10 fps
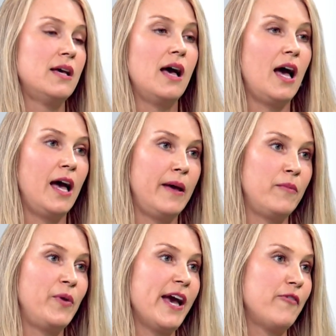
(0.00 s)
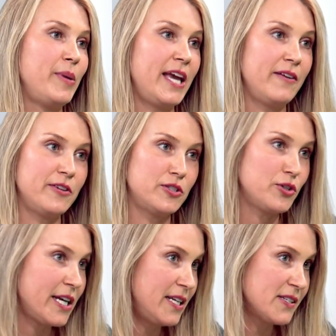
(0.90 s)
um, we have behavior and
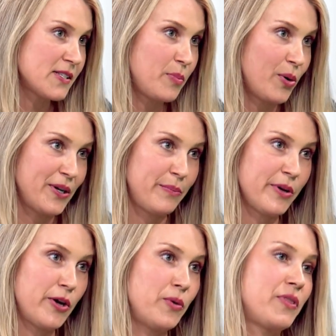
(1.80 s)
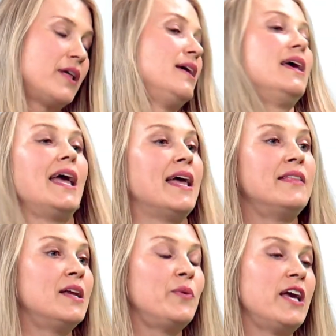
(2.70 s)
training support at both, and
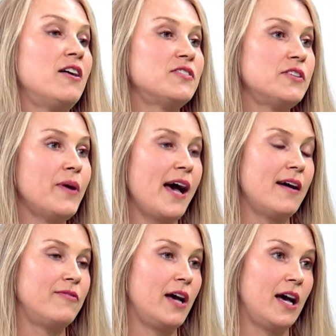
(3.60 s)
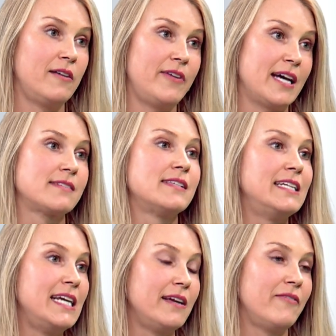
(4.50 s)
then we also have uh,
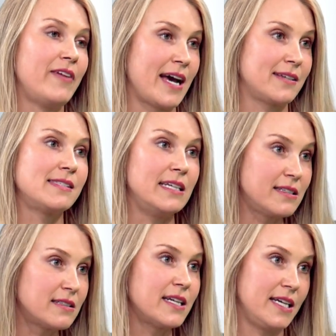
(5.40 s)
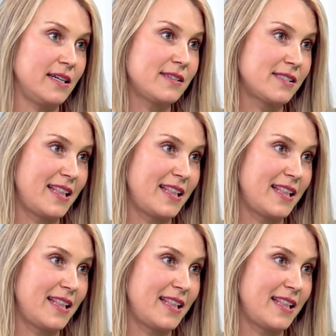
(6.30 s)
vaccine, vaccine clinics